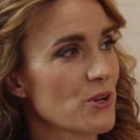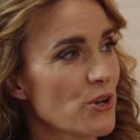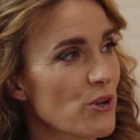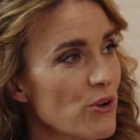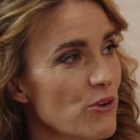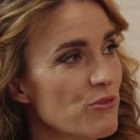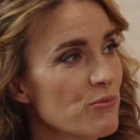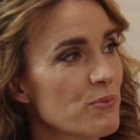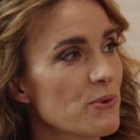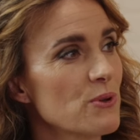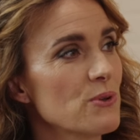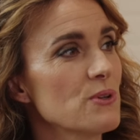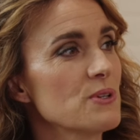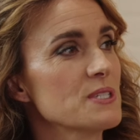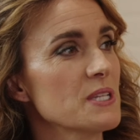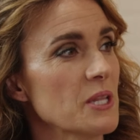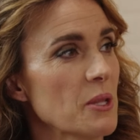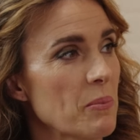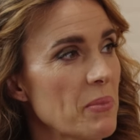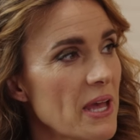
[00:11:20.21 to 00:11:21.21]

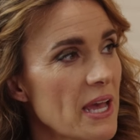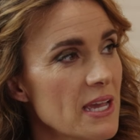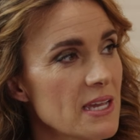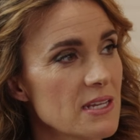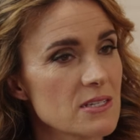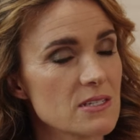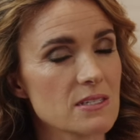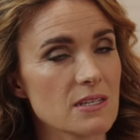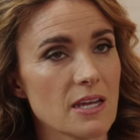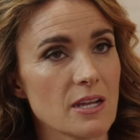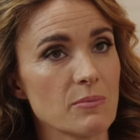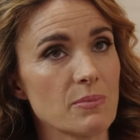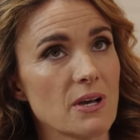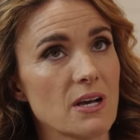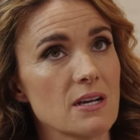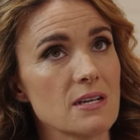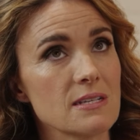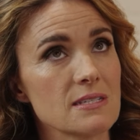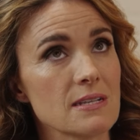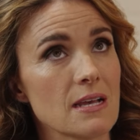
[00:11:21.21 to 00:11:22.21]
curveballs and the pain just kind of
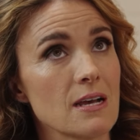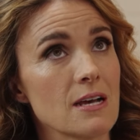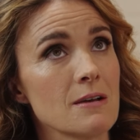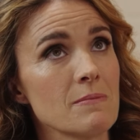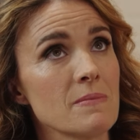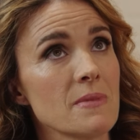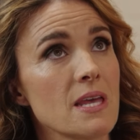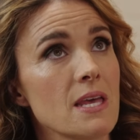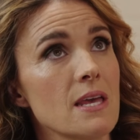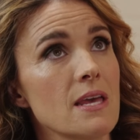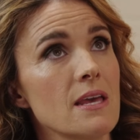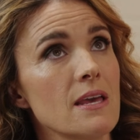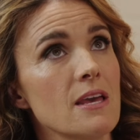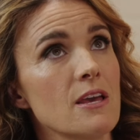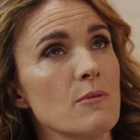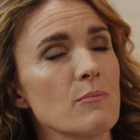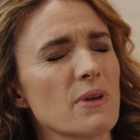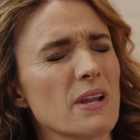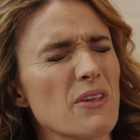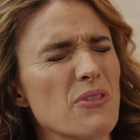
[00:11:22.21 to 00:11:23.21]
piles up.
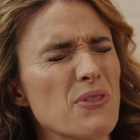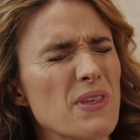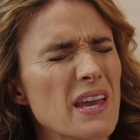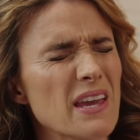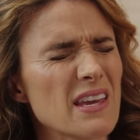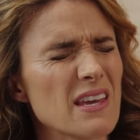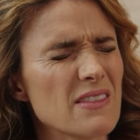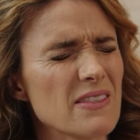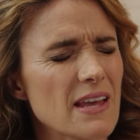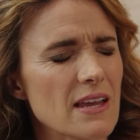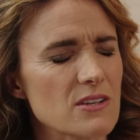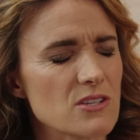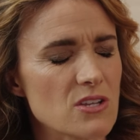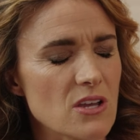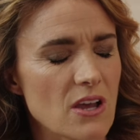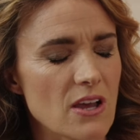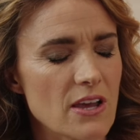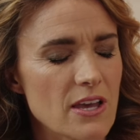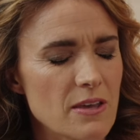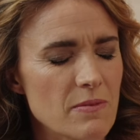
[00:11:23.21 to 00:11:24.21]
But I think in that
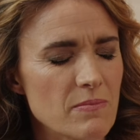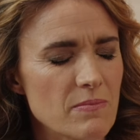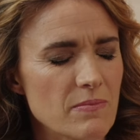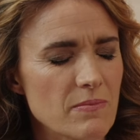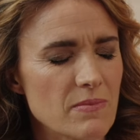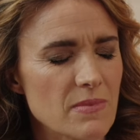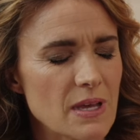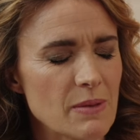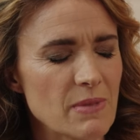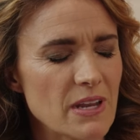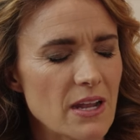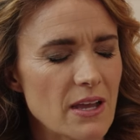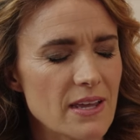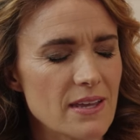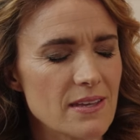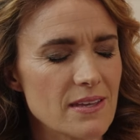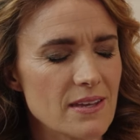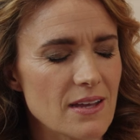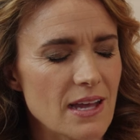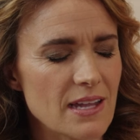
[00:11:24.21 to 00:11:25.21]
time, I mean,
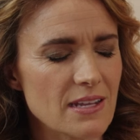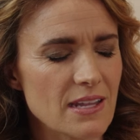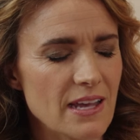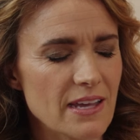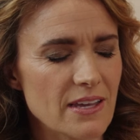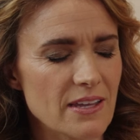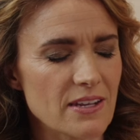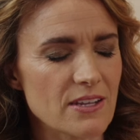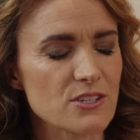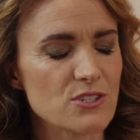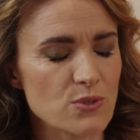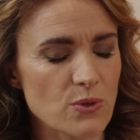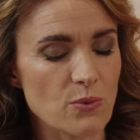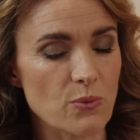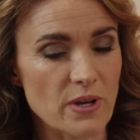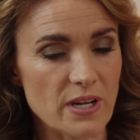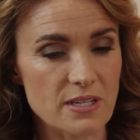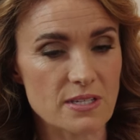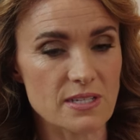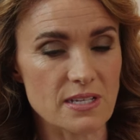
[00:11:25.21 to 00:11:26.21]
I liken it to a
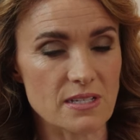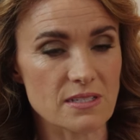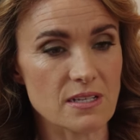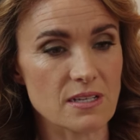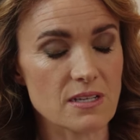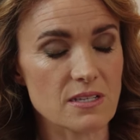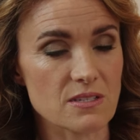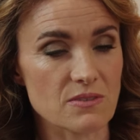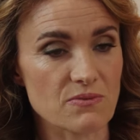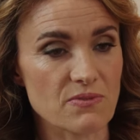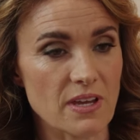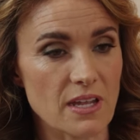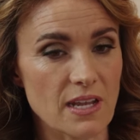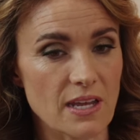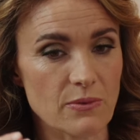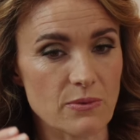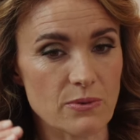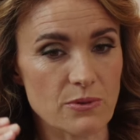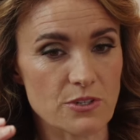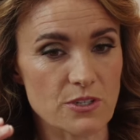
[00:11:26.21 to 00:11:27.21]
winter season, because it felt
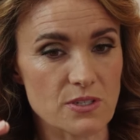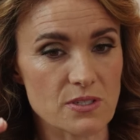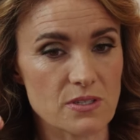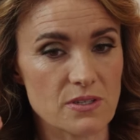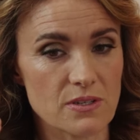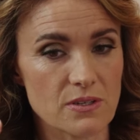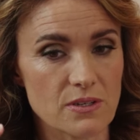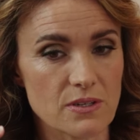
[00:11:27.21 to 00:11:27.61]
like we were just